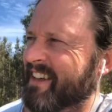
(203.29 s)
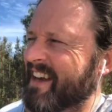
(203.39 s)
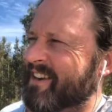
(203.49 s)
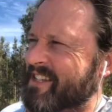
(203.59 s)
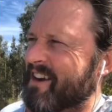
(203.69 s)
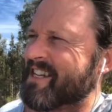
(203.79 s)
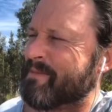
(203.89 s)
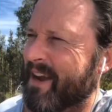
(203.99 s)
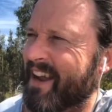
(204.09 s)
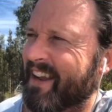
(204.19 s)
Now I scratched
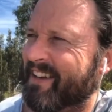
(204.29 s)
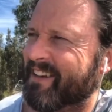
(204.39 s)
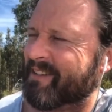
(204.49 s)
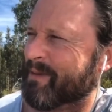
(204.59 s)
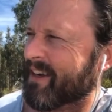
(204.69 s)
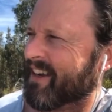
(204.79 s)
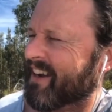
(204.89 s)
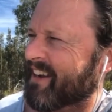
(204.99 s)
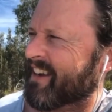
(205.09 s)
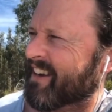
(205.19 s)
my head being a.